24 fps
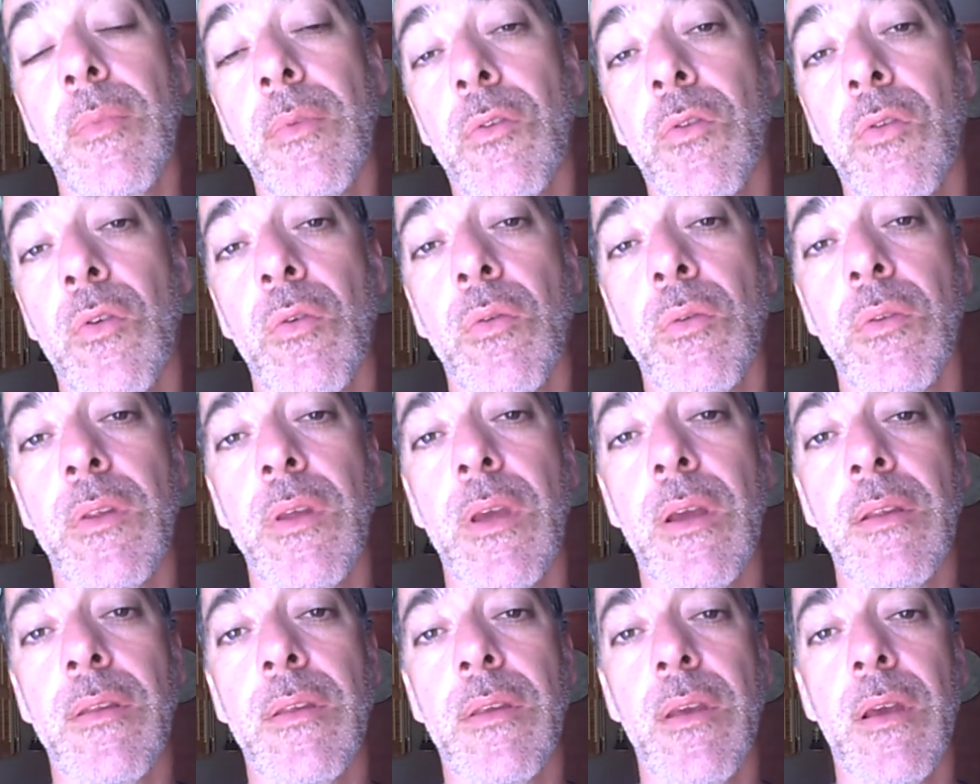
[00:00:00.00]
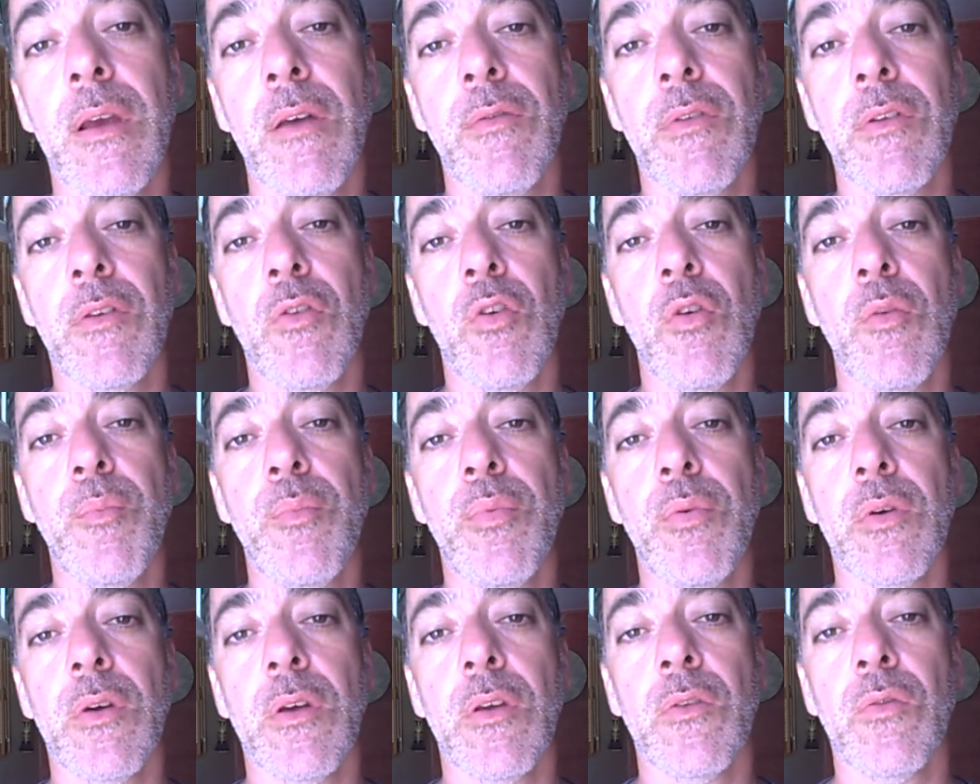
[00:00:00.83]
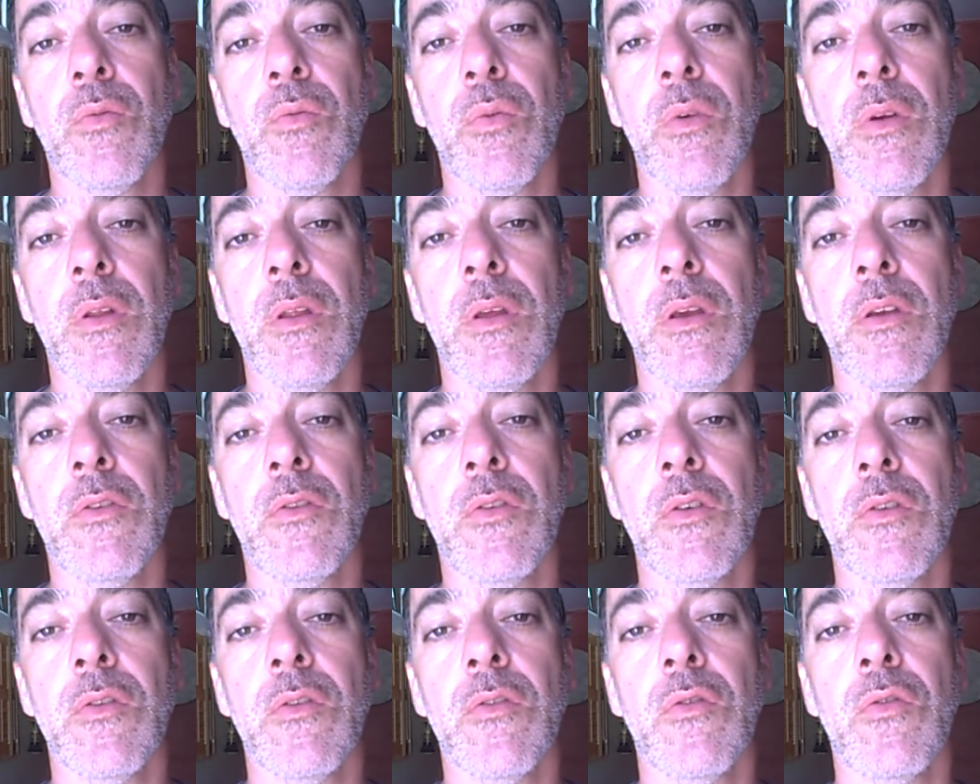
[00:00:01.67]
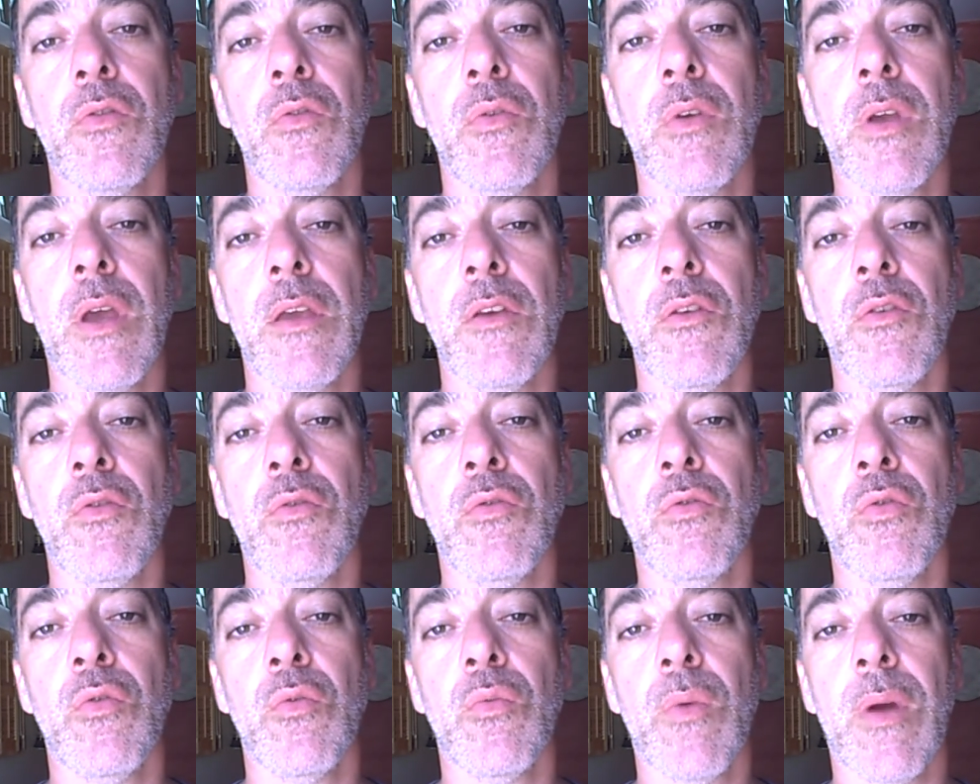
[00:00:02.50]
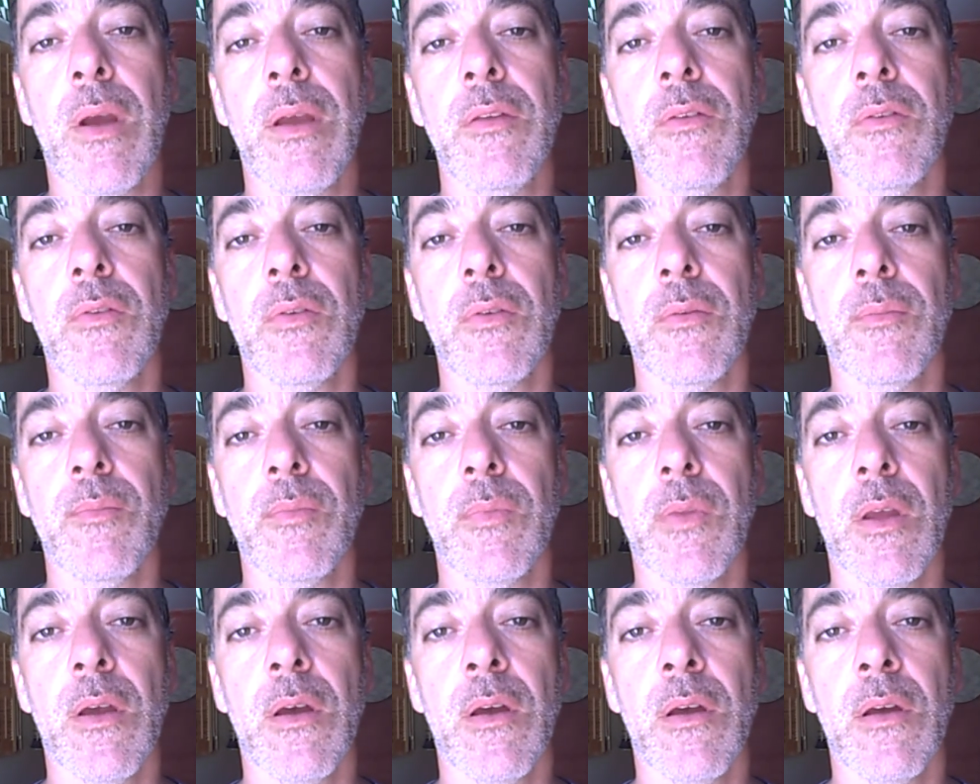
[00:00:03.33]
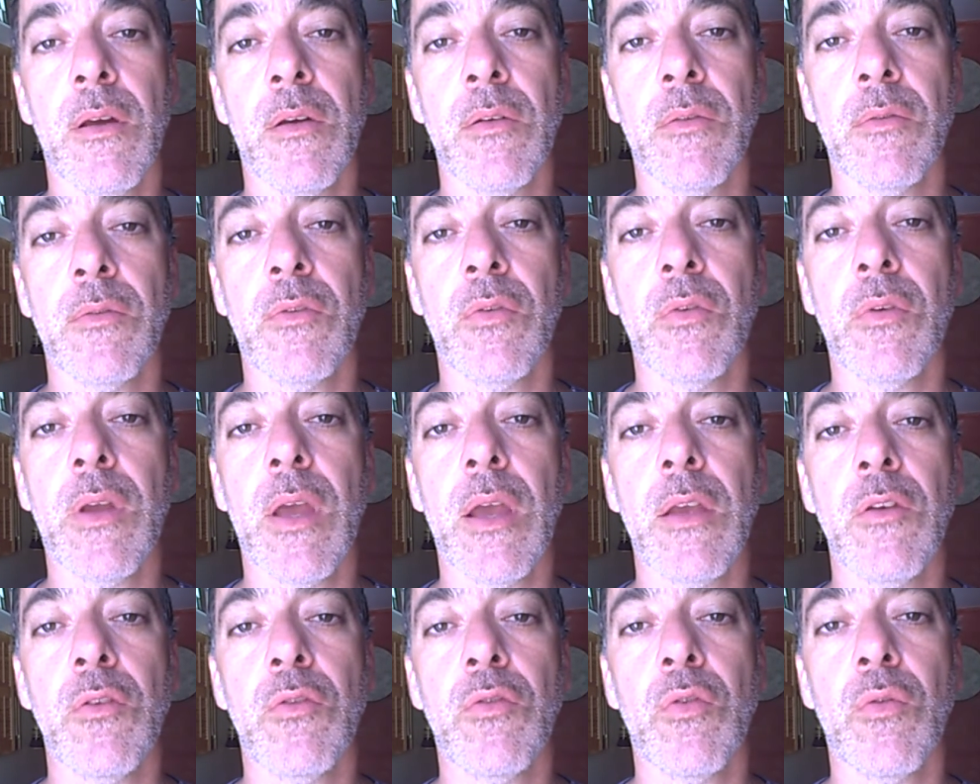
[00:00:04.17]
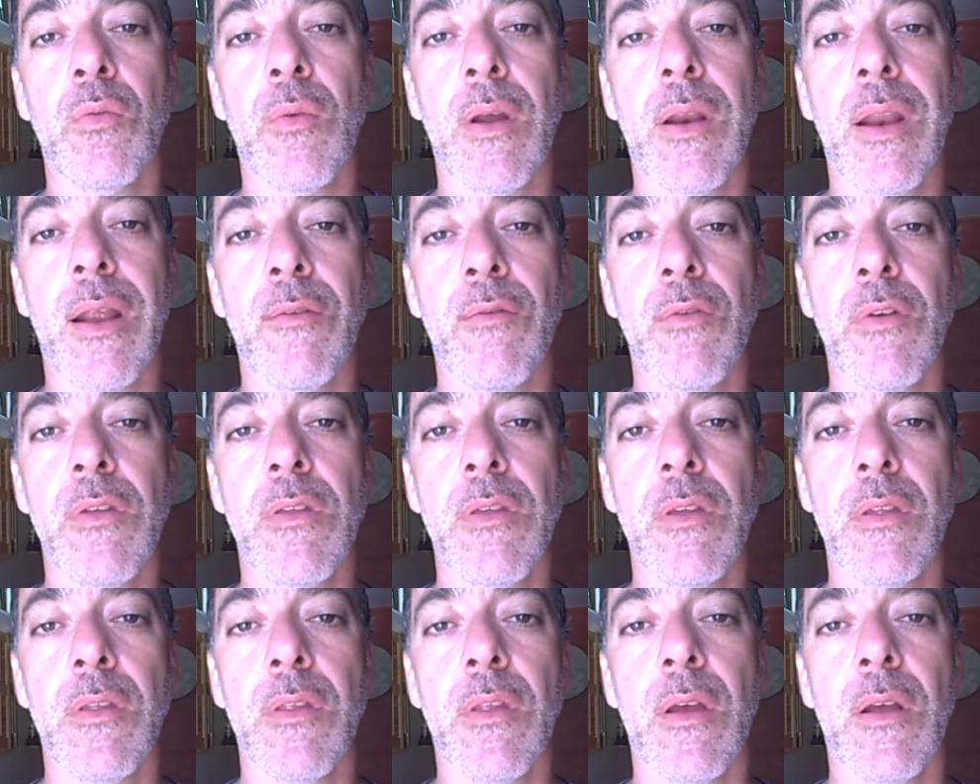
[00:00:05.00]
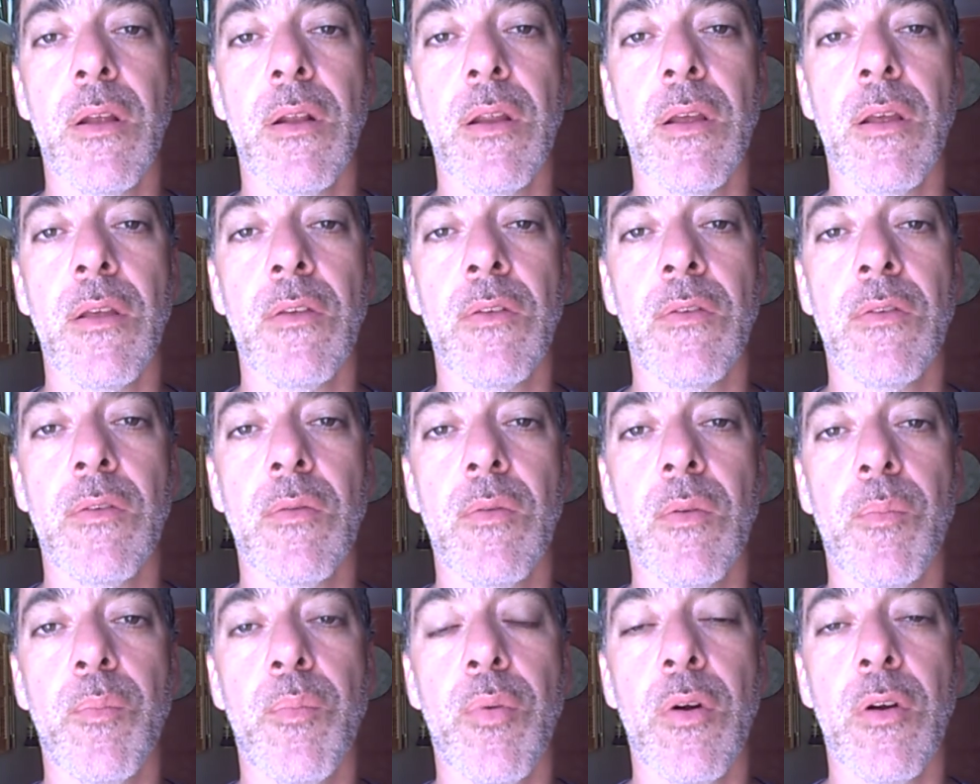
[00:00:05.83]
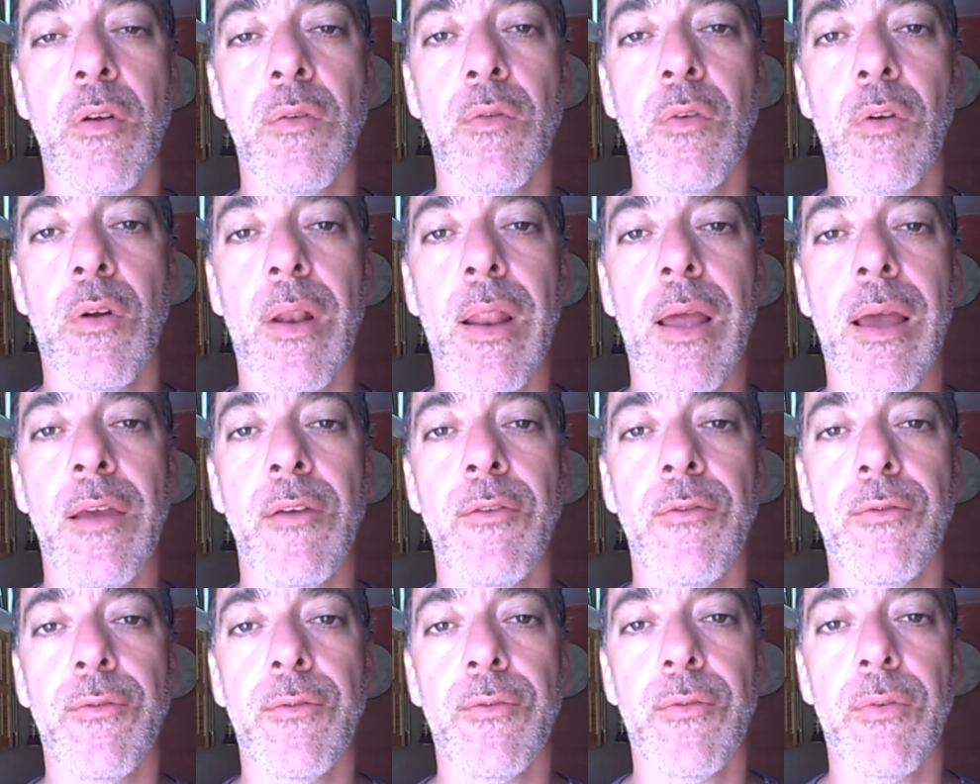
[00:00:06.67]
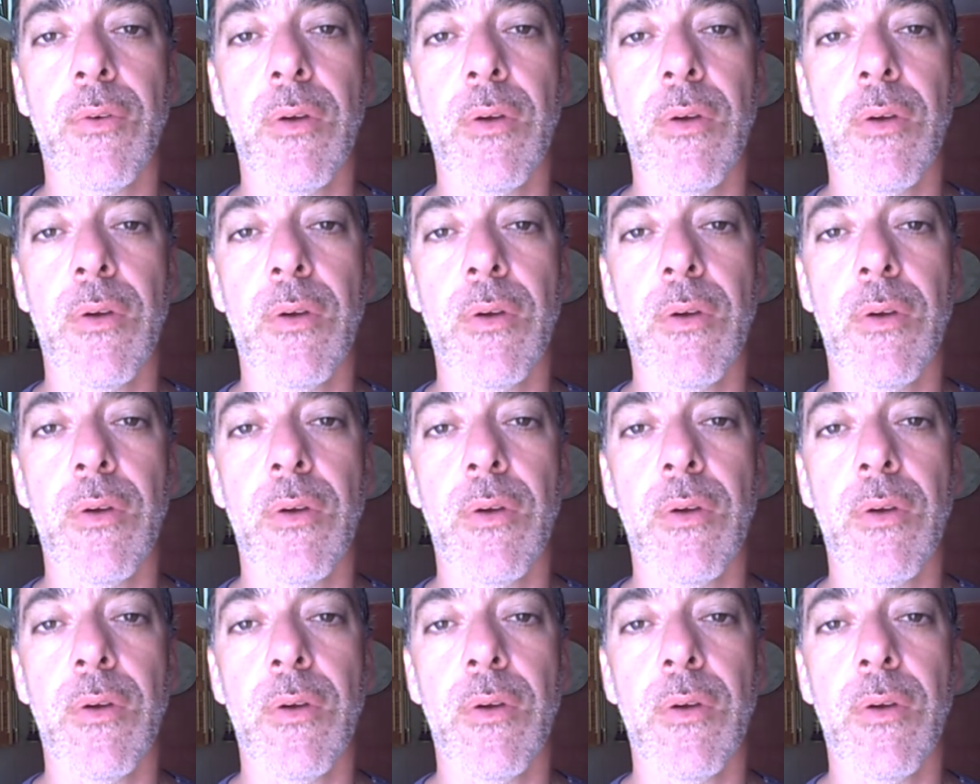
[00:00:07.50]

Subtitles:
So the idea of the notebook is really just to get you to write, everything that is part of your life,